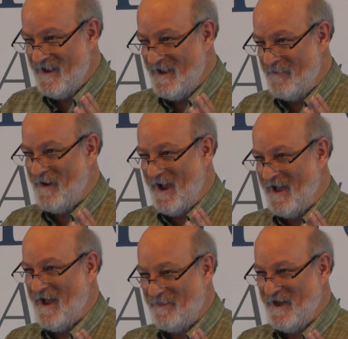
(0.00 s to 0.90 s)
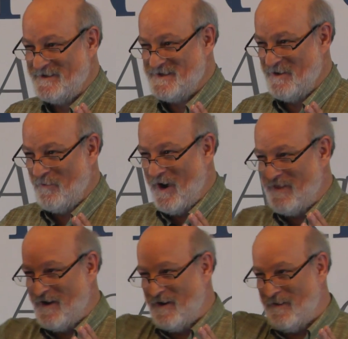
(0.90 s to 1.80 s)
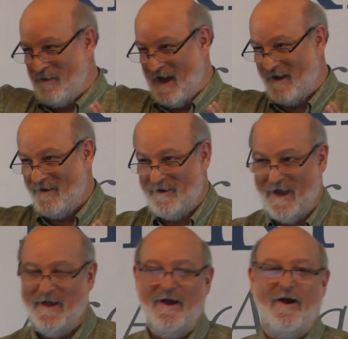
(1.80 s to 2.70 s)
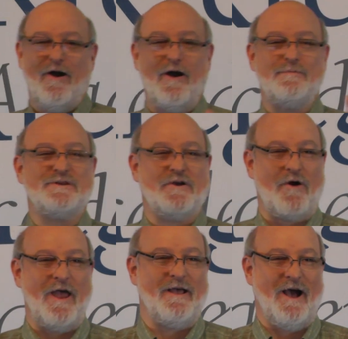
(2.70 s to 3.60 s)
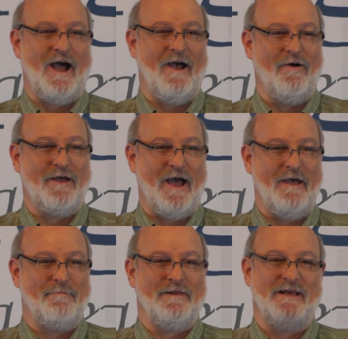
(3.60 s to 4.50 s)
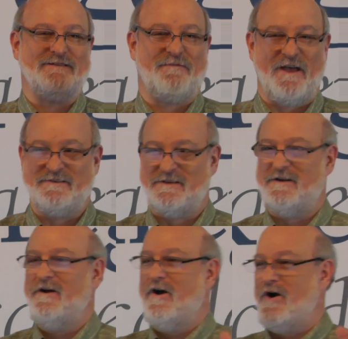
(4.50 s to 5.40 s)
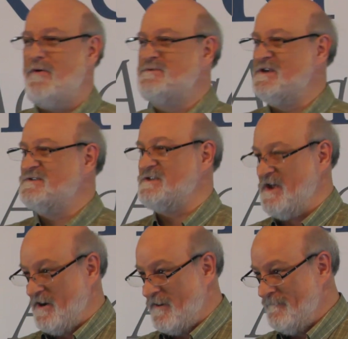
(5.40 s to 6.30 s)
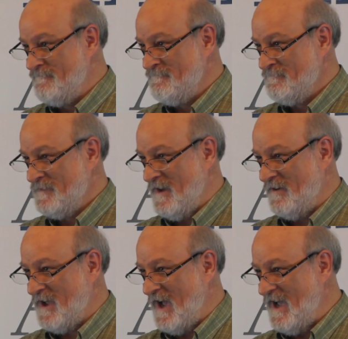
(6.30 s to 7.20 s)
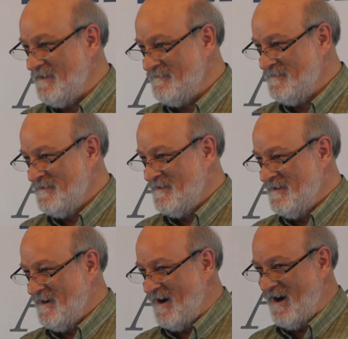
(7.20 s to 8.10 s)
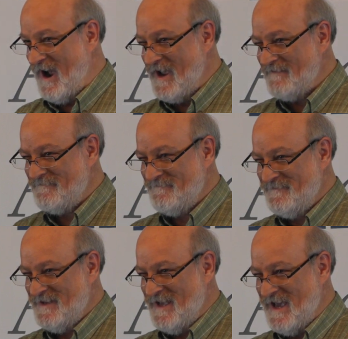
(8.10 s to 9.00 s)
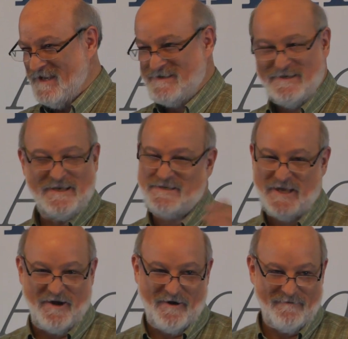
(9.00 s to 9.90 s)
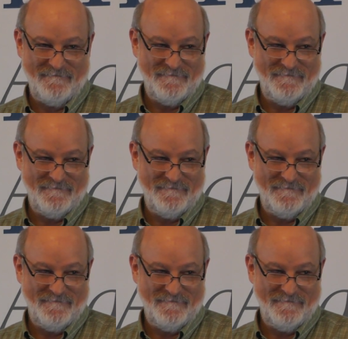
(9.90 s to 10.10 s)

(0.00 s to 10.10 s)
Am I? I thought so. Way there in the back, okay? Herb's a great guy, okay? But let's face it, Herb's a sinner, okay? All right? He is. He's a sinner.